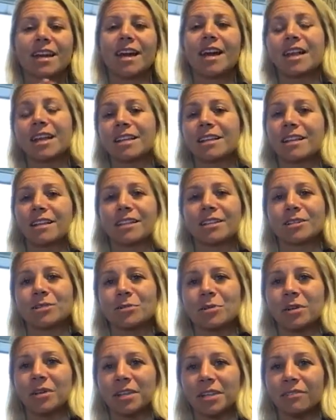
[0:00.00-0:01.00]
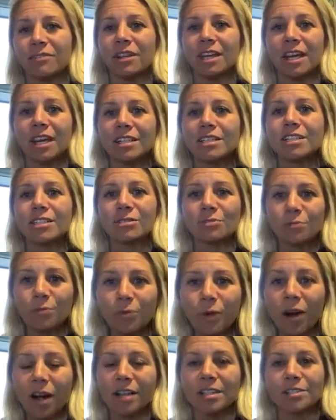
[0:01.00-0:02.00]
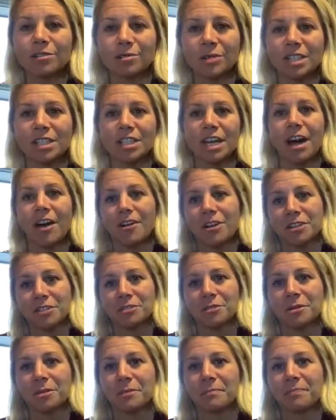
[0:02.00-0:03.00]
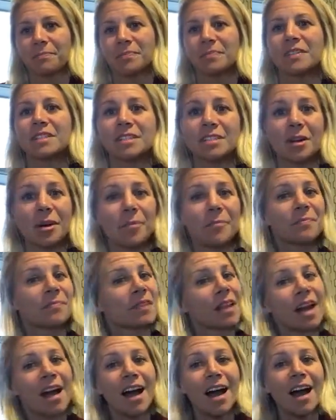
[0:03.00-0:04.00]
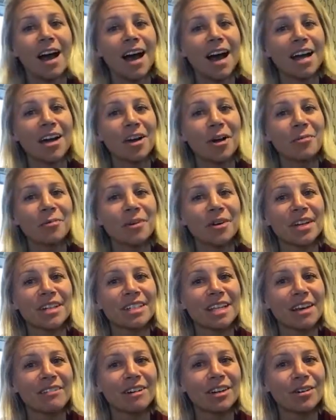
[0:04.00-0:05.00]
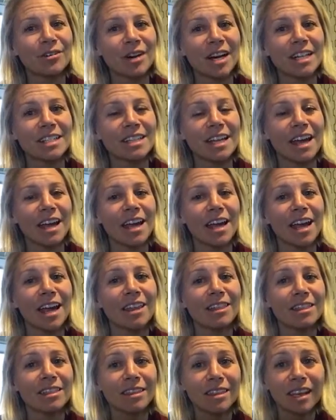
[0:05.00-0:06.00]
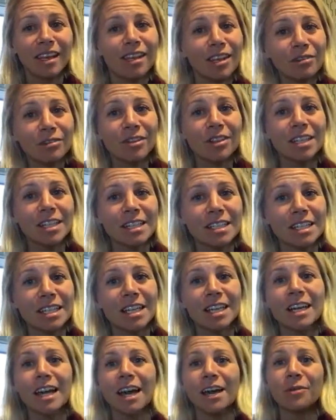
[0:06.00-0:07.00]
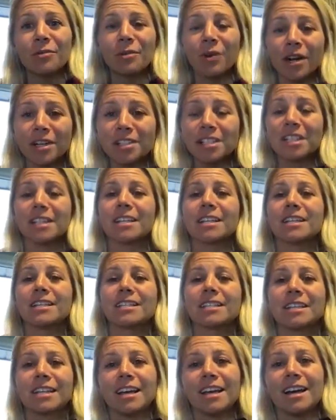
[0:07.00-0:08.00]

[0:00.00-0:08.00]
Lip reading: anything in this world if they just want to reach out and do it. So I hope you guys have a great day and thank you for listening and watching this.